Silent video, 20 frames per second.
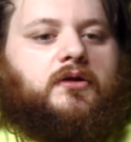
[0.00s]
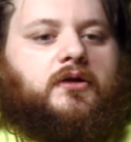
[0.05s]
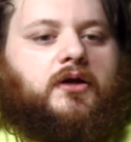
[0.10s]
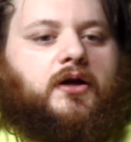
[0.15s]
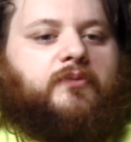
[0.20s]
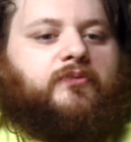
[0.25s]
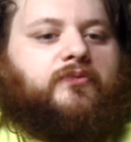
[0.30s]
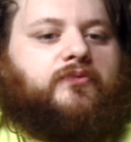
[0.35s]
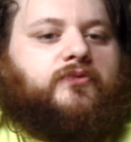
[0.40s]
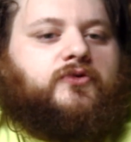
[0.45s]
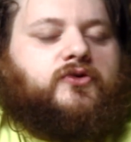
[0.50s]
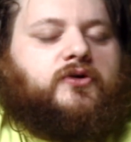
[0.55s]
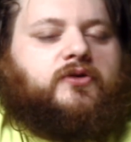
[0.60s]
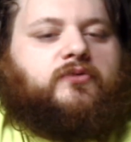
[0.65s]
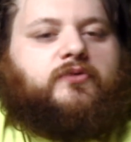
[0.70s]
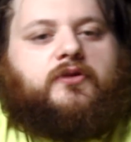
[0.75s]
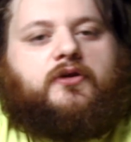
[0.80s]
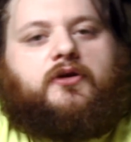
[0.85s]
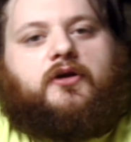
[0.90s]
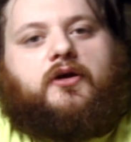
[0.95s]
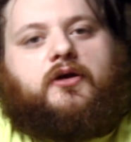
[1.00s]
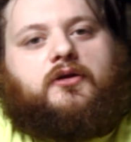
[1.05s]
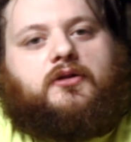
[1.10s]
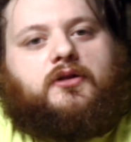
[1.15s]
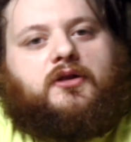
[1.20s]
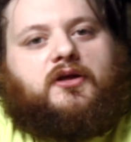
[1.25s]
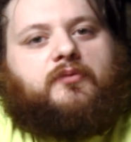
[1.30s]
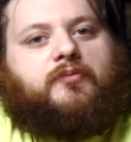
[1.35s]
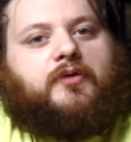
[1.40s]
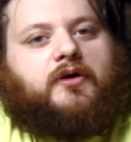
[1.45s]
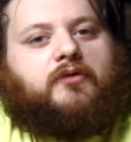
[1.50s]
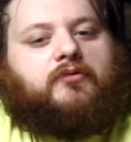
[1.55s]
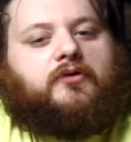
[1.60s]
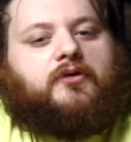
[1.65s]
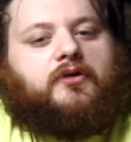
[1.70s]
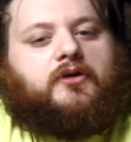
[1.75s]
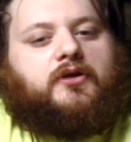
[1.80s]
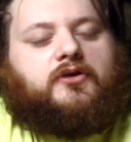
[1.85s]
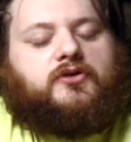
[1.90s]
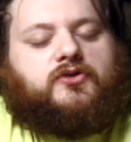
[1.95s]
I'm joined with the gun club. I
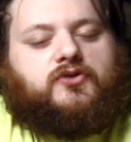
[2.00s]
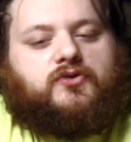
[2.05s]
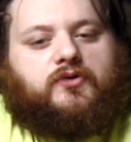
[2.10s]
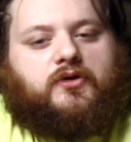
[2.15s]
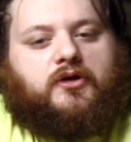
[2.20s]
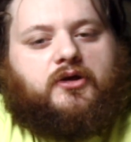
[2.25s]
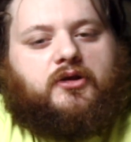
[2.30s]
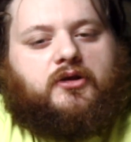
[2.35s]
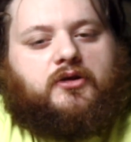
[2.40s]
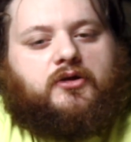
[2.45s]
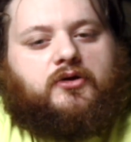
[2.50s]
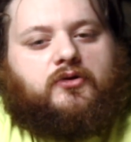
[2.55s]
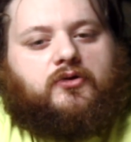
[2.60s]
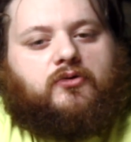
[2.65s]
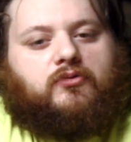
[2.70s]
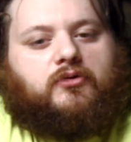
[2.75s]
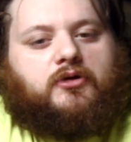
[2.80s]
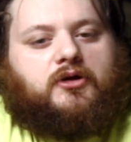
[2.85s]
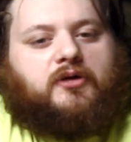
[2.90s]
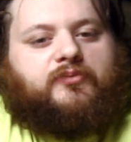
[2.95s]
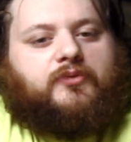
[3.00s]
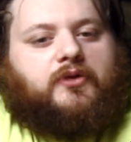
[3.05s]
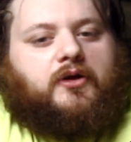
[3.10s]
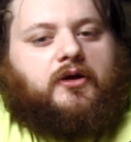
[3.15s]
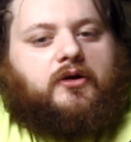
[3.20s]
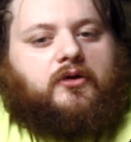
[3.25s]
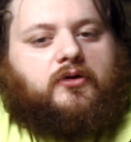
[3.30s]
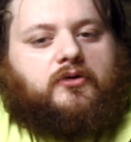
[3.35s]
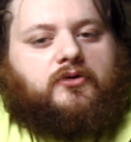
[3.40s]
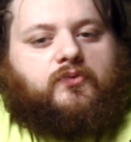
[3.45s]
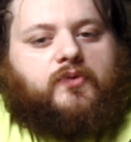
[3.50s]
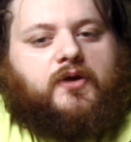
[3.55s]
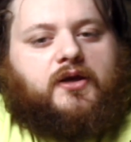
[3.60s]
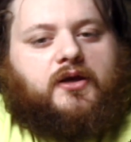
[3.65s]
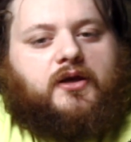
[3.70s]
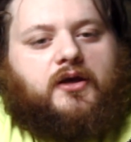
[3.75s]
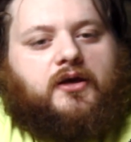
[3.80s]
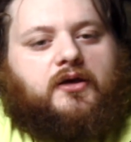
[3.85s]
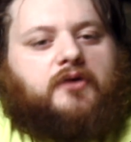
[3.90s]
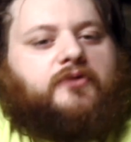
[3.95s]
really enjoy going up there on the
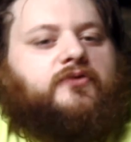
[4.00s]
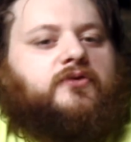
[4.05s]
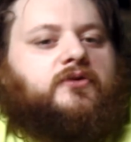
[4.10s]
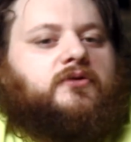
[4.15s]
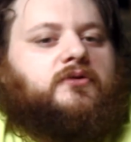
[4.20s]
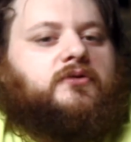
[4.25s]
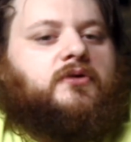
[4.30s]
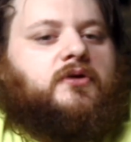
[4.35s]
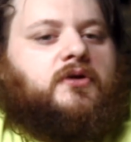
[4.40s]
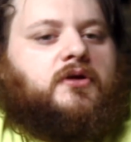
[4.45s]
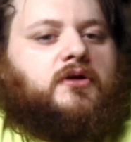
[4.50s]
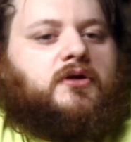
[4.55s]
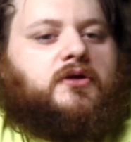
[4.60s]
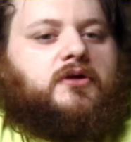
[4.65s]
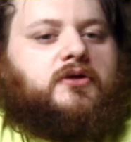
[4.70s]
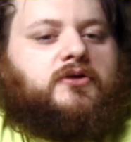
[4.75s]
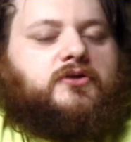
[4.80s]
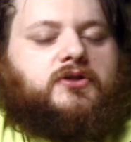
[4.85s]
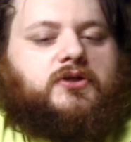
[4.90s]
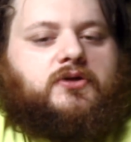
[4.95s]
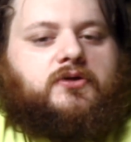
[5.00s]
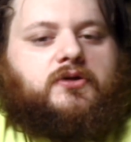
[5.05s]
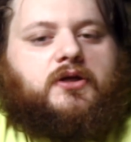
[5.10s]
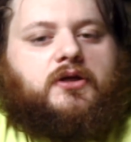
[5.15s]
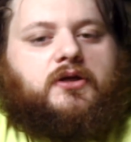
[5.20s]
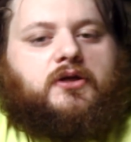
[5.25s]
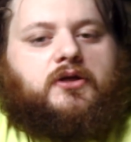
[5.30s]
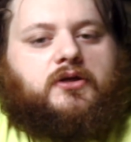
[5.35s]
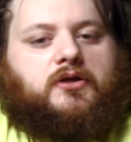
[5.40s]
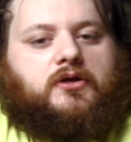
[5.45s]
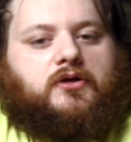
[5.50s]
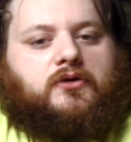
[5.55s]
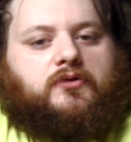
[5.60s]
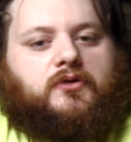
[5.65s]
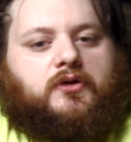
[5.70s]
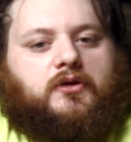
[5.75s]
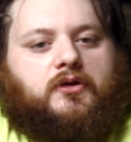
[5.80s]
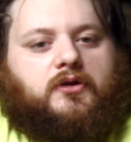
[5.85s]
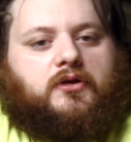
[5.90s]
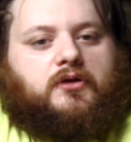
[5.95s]
weekends and shooting,
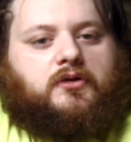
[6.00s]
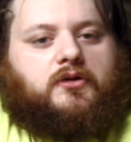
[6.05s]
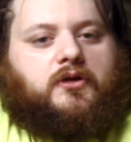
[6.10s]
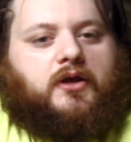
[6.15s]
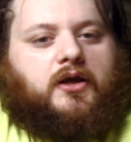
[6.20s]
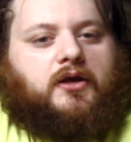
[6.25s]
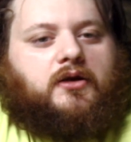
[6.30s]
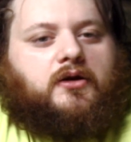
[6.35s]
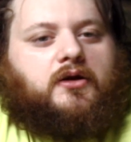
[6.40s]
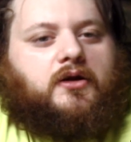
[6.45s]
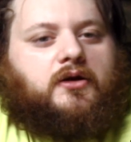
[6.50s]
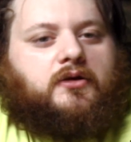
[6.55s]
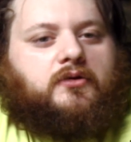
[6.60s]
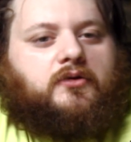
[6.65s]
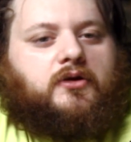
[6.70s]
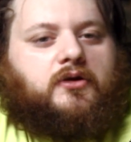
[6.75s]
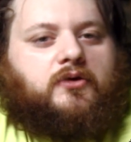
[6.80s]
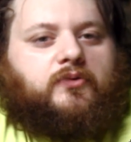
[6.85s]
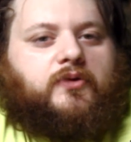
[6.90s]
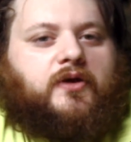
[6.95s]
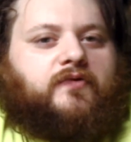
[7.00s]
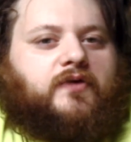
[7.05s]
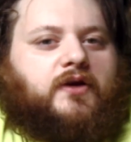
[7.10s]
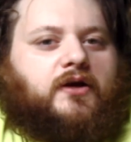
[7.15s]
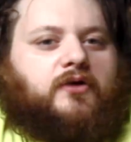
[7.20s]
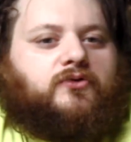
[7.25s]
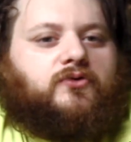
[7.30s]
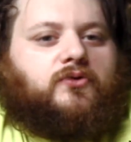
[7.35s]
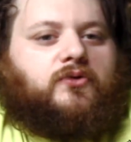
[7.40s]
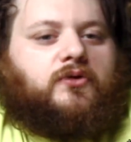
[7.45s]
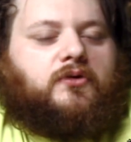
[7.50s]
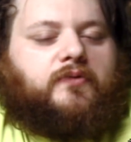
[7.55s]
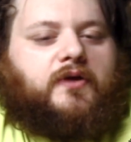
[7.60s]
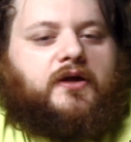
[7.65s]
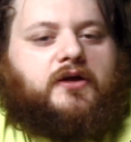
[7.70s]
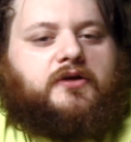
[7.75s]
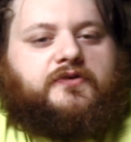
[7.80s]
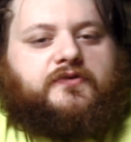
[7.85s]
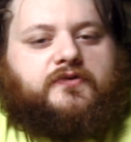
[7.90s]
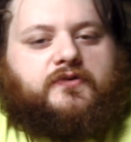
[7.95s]
the handgun. We have an outdoor
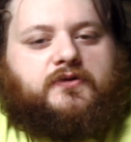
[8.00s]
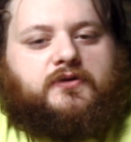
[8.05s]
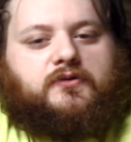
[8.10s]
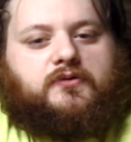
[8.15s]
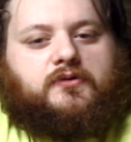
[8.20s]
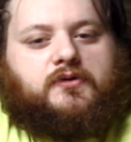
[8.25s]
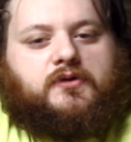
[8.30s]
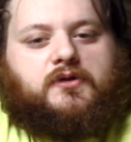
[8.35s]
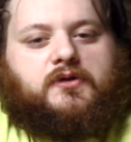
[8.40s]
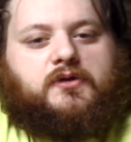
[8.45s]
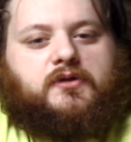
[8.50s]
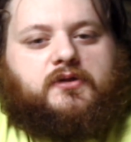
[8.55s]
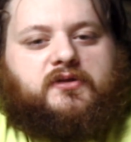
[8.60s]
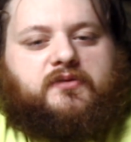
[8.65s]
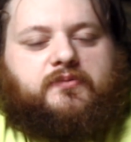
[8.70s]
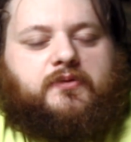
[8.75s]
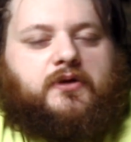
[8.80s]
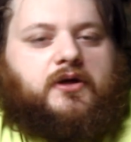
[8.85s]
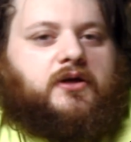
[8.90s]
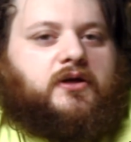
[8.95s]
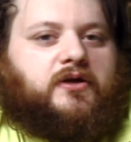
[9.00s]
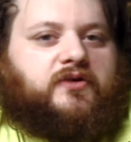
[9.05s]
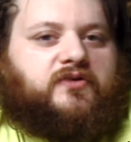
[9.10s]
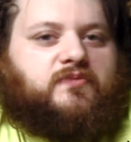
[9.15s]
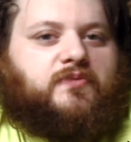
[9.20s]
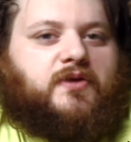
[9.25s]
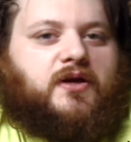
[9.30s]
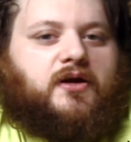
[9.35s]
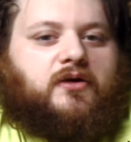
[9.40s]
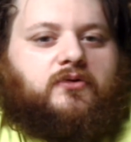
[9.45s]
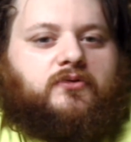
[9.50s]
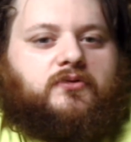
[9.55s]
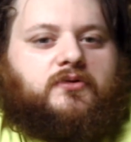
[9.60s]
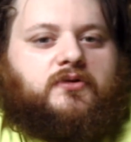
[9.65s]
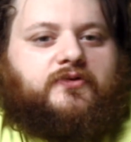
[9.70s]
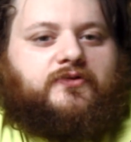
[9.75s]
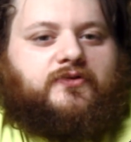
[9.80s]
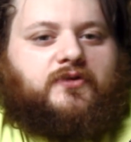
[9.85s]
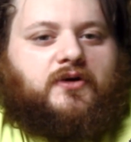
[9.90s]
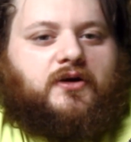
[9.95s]
range, so it's pretty nice to be out in the
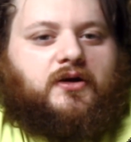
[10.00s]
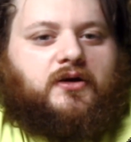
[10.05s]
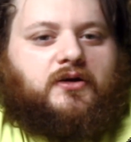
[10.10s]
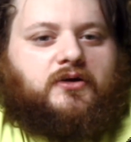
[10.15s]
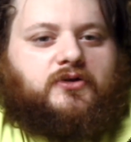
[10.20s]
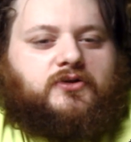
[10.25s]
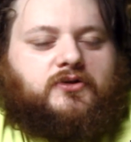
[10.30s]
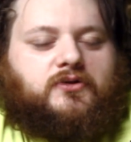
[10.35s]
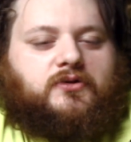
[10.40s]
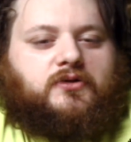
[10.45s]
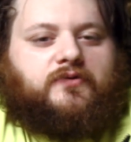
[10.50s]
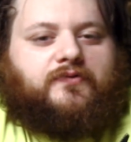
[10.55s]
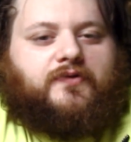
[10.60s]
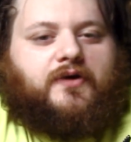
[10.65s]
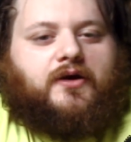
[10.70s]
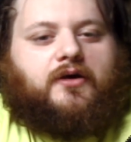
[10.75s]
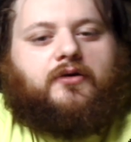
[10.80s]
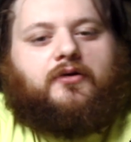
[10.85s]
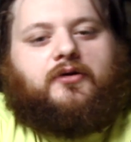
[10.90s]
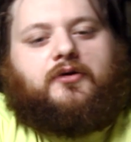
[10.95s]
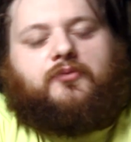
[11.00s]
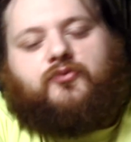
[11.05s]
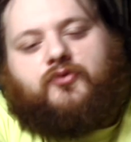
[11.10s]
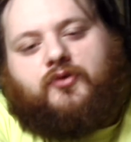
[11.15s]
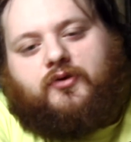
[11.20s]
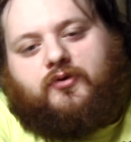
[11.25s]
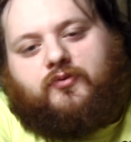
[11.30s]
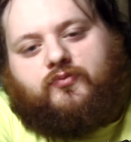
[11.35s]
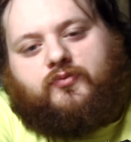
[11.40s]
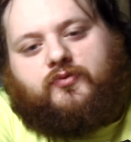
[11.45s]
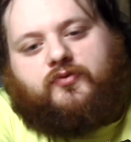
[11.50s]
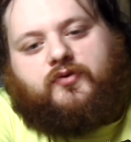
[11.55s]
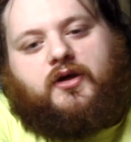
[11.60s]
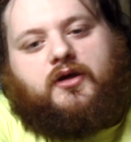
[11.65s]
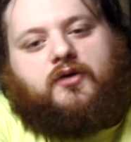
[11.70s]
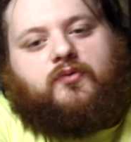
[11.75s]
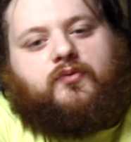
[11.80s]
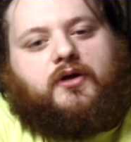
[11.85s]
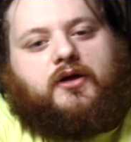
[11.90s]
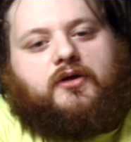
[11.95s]
sun and shooting your firearm. So it's
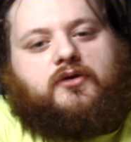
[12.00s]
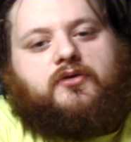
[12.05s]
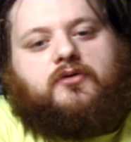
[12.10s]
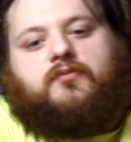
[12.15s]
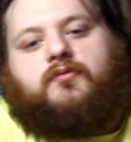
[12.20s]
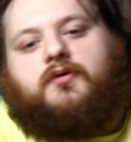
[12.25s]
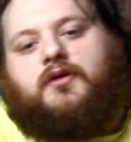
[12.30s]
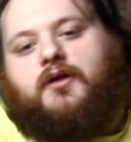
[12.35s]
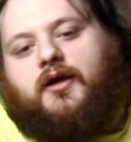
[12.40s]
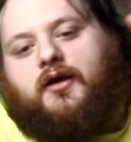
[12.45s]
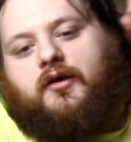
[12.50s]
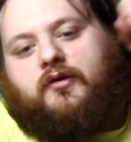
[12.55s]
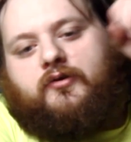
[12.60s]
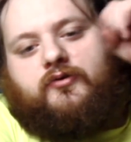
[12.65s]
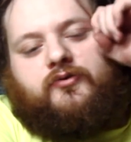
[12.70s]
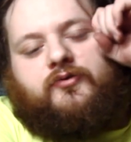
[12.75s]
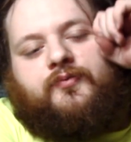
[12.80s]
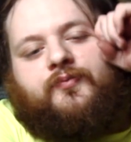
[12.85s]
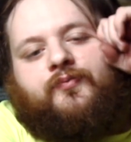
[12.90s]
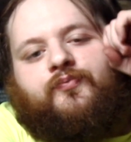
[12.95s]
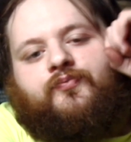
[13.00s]
of what I do to relax.